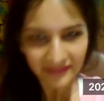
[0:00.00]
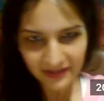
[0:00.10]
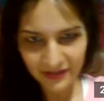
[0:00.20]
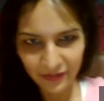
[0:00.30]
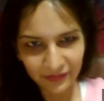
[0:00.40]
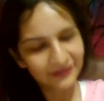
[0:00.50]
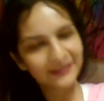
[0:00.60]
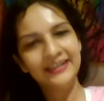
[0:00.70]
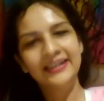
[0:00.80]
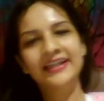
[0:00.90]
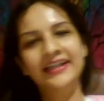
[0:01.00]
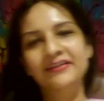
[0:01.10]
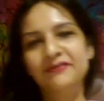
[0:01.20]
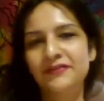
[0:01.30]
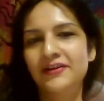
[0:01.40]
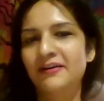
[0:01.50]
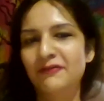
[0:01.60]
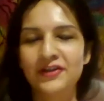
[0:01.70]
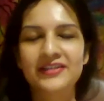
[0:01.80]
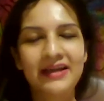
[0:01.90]
So if,
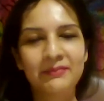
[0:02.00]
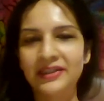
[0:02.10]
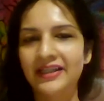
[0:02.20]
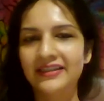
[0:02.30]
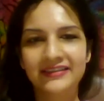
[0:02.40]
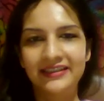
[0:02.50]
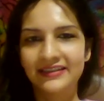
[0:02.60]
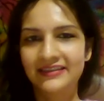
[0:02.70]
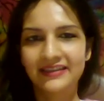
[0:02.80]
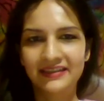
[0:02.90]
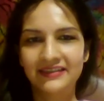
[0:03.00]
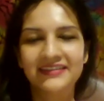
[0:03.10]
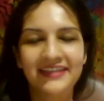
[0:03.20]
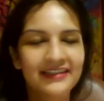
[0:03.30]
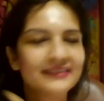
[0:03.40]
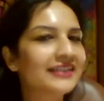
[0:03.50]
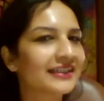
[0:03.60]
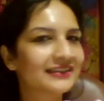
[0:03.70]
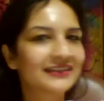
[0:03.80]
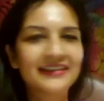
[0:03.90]
for example, I'll take the
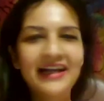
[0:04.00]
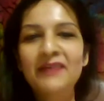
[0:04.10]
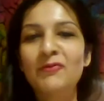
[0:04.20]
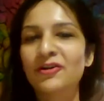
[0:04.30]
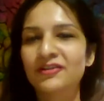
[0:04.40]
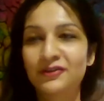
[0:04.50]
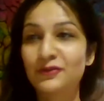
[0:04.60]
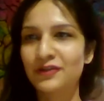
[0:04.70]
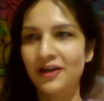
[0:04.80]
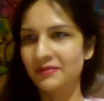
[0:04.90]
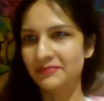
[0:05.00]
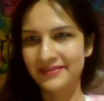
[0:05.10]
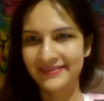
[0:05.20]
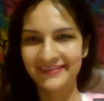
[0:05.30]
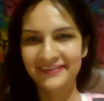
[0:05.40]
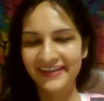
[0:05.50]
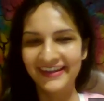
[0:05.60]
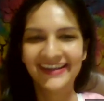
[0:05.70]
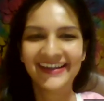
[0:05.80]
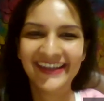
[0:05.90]
I want toned arms. Okay.
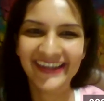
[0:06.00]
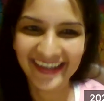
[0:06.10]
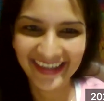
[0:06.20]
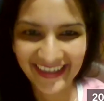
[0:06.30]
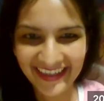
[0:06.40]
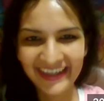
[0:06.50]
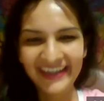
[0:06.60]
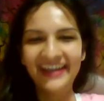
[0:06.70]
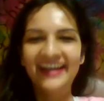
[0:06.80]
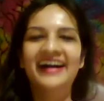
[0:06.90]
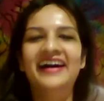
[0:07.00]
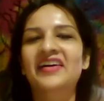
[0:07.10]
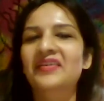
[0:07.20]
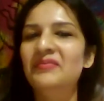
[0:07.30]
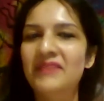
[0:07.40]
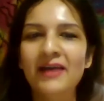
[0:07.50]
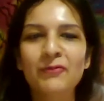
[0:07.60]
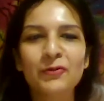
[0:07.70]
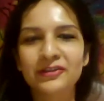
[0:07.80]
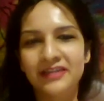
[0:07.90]
I
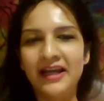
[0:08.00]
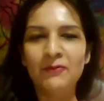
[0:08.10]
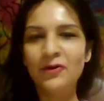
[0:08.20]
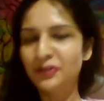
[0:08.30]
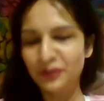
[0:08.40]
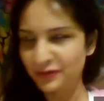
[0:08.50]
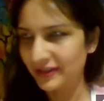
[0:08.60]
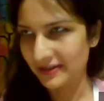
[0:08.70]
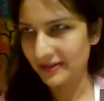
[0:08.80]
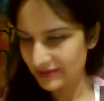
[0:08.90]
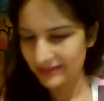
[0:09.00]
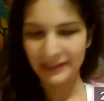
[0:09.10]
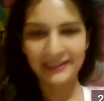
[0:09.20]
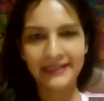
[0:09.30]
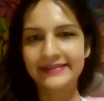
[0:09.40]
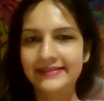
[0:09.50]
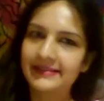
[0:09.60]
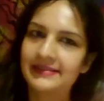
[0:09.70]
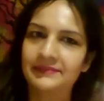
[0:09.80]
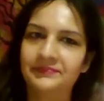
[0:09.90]
want toned arms, my client
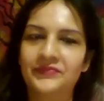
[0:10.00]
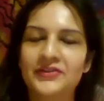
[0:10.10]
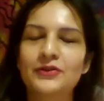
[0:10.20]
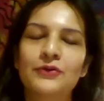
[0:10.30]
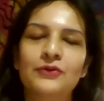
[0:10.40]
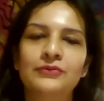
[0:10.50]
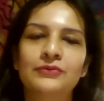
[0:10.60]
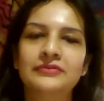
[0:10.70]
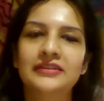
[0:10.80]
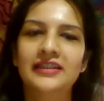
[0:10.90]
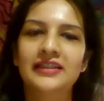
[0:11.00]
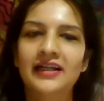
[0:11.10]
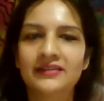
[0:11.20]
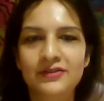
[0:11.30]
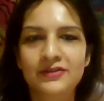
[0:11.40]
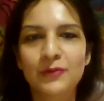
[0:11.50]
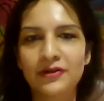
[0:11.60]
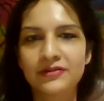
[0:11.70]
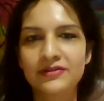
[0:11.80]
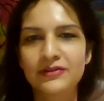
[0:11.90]
says. So I'll
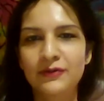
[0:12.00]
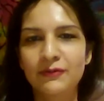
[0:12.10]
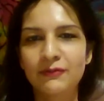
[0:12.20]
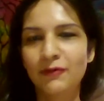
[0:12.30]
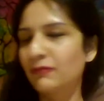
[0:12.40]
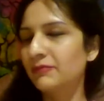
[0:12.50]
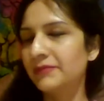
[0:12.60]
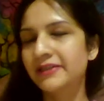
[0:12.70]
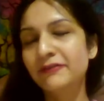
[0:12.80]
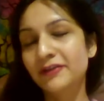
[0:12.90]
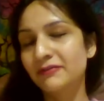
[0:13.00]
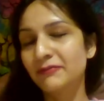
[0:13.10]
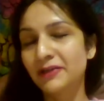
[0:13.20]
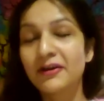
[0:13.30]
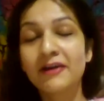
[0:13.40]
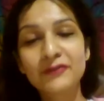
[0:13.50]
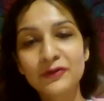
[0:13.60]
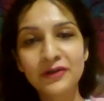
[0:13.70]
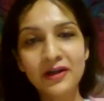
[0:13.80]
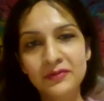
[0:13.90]
respond, so what will be different when you have
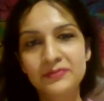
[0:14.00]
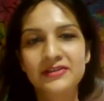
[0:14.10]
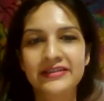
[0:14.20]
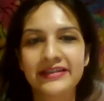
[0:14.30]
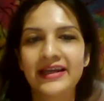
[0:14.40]
toned arms?